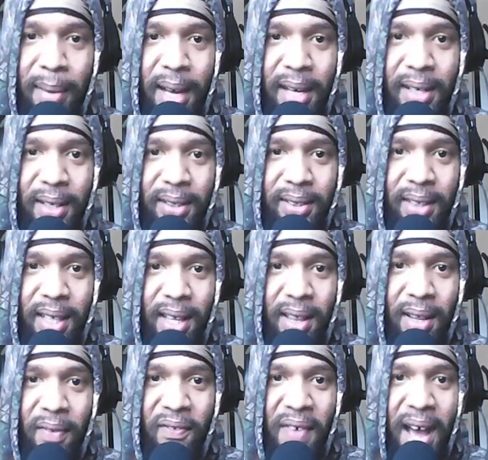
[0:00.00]
that matters:
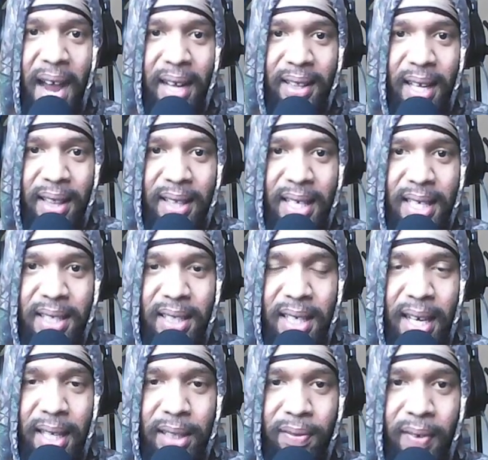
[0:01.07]
the fact that these
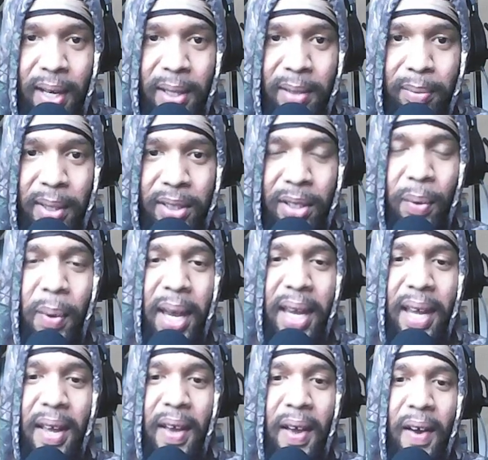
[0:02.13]
snakes follow me. So
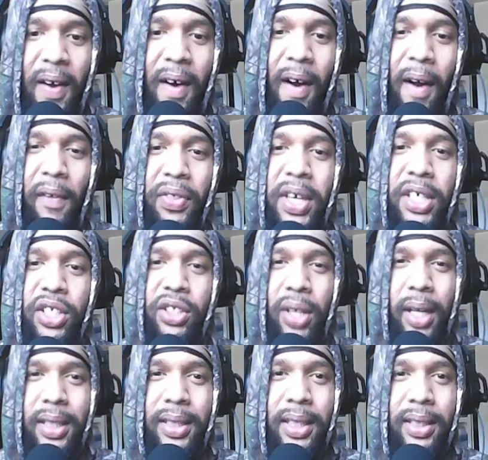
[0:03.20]
wait, are these
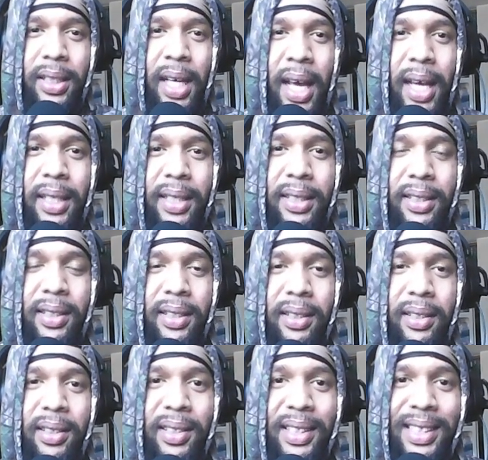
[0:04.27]
just the snakes?
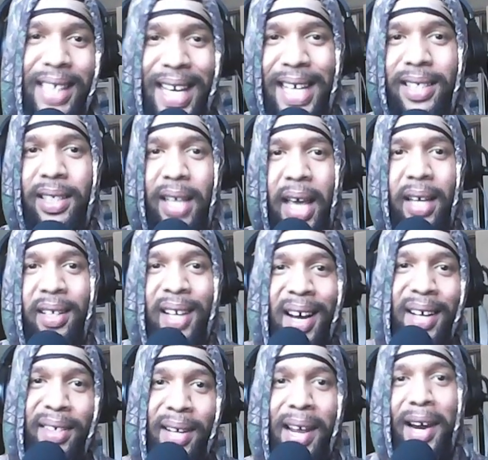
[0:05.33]
Is sea snake
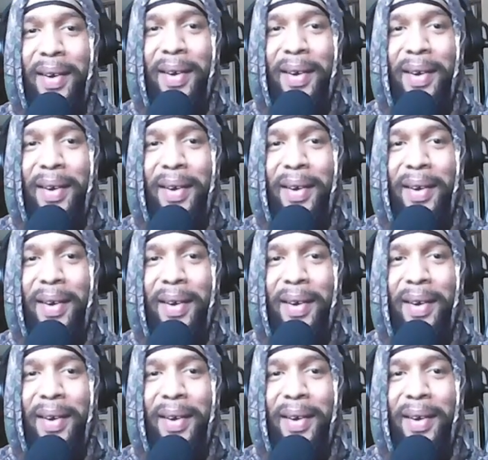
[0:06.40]
not